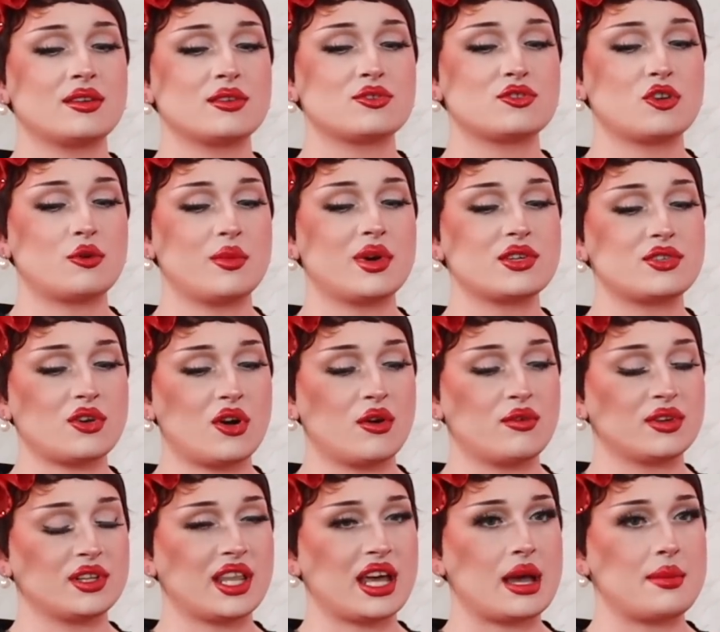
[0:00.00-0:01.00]
so much
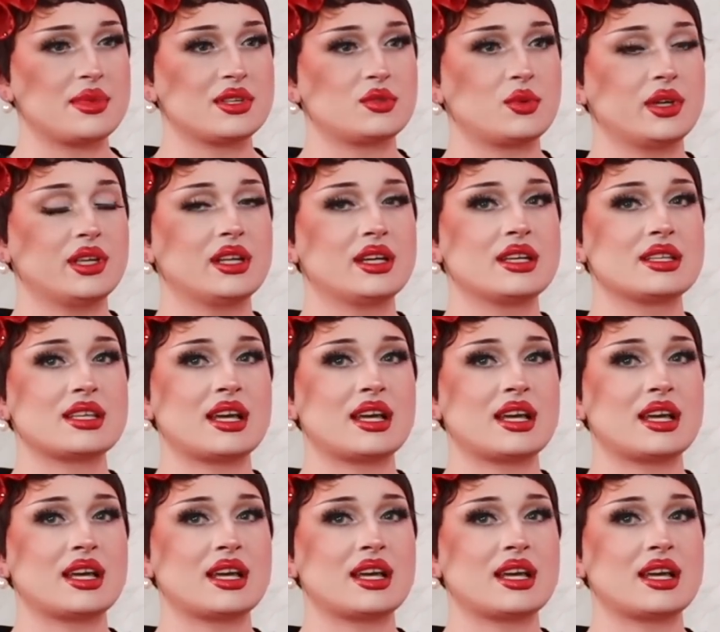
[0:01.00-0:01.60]
overlap between us.